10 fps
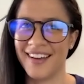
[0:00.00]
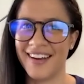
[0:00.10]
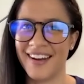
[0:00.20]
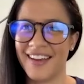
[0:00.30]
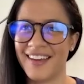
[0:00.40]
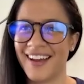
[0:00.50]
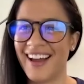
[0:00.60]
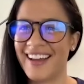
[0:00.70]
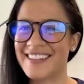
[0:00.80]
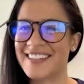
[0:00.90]
And
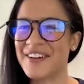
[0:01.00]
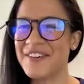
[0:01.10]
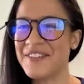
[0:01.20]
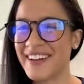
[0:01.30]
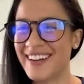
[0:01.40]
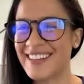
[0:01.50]
it's so